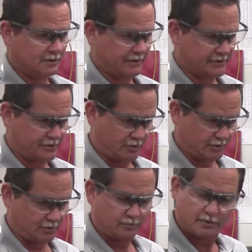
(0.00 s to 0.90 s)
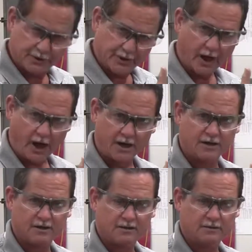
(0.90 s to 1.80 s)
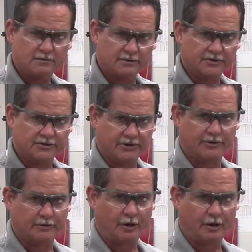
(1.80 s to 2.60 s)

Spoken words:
and it's going to knock the center